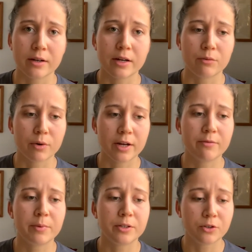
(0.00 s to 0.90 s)
and what
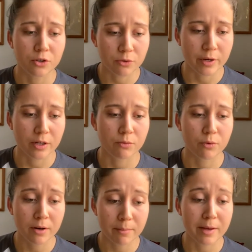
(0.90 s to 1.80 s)
I've been doing, and
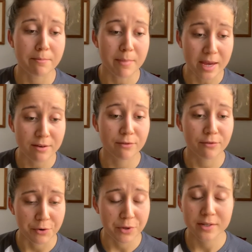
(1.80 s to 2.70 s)
what my main
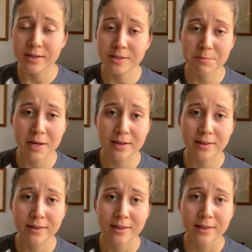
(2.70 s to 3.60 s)
focus
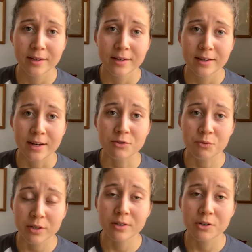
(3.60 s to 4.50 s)
has really